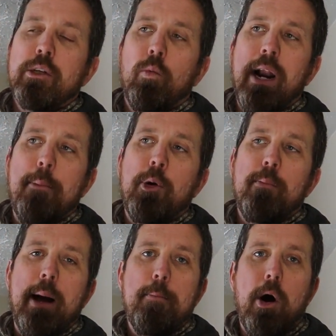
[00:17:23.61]
when I put
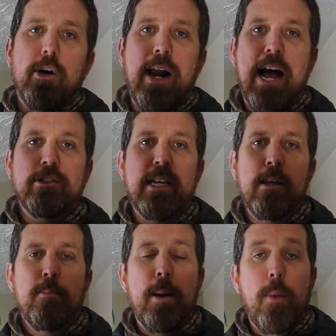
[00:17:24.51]
my motor
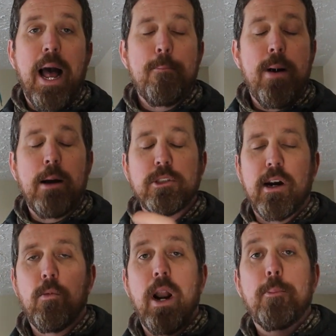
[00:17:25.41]
housing, when
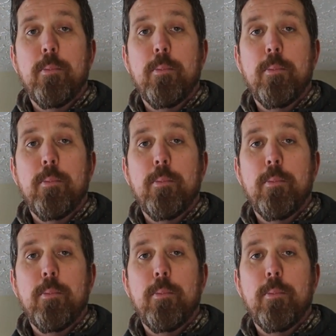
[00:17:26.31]
I